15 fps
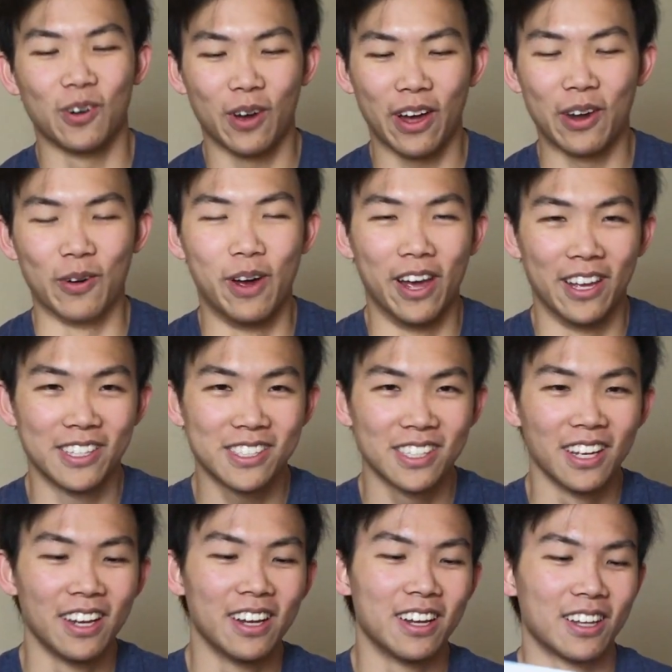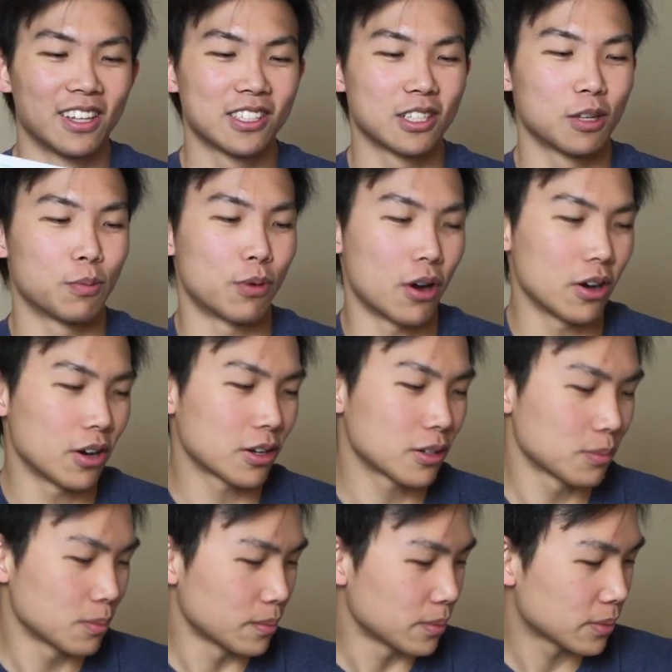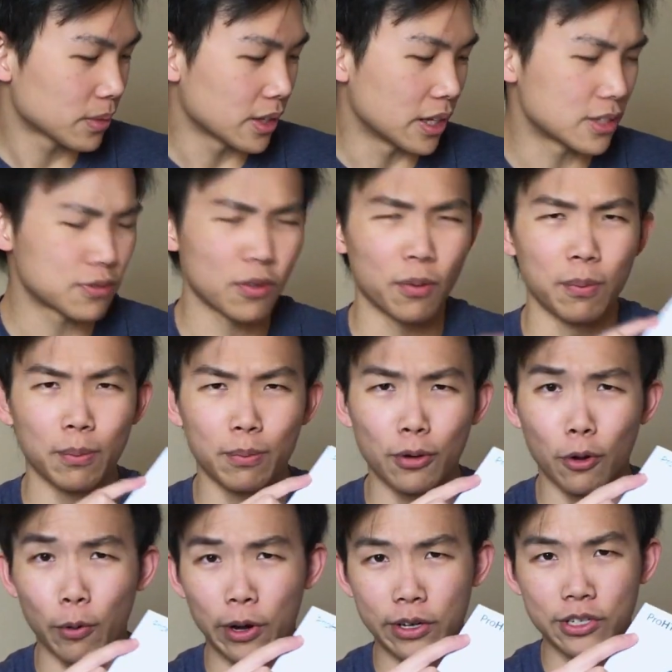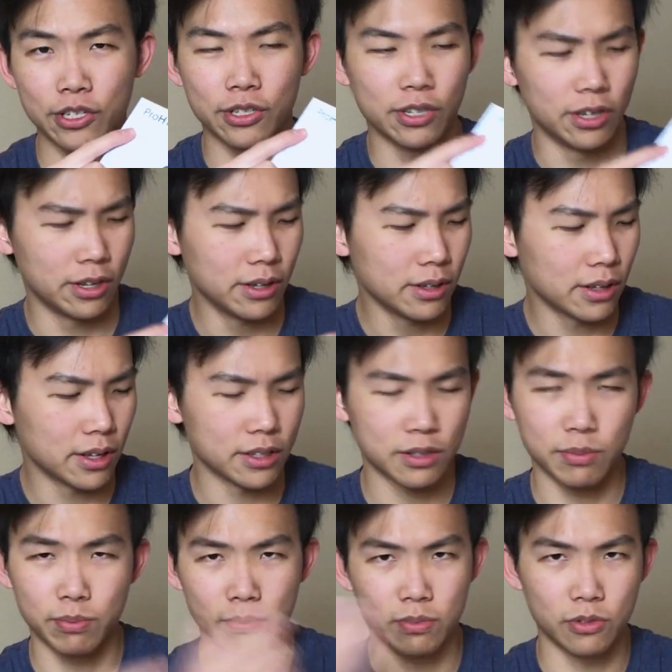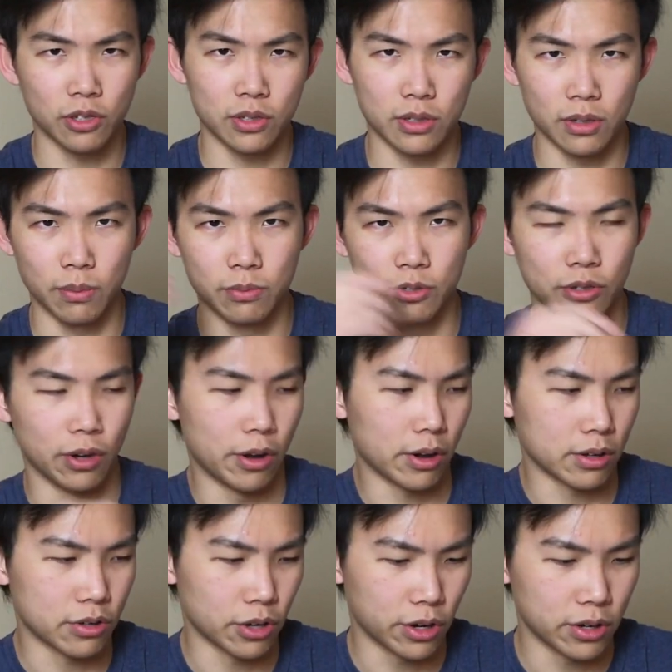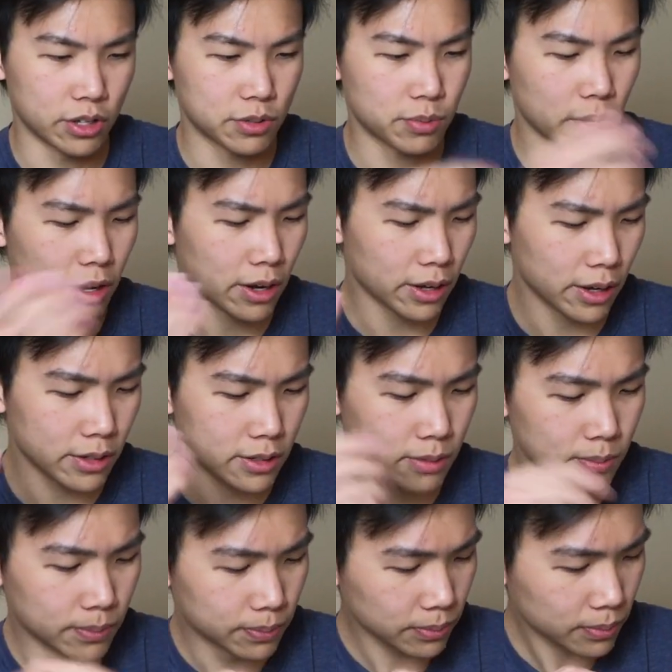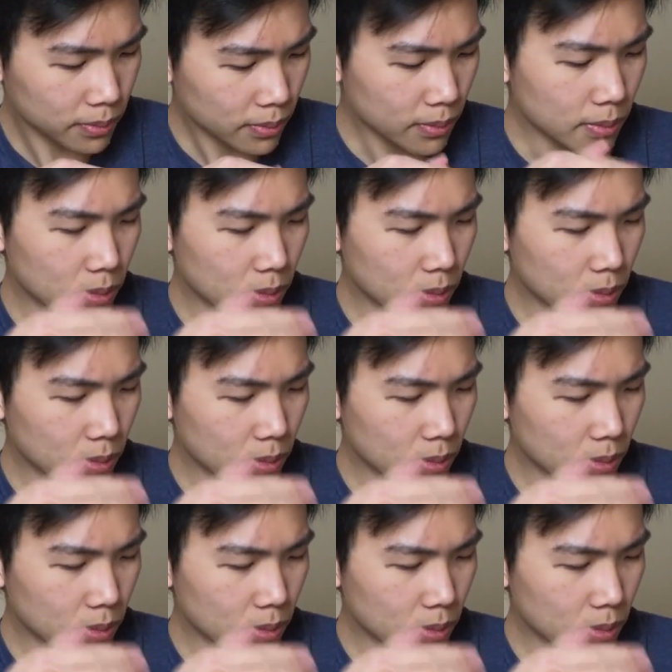So anyways, this is a product. It's from Pro HT. It's just some generic Chinese brand, I guess.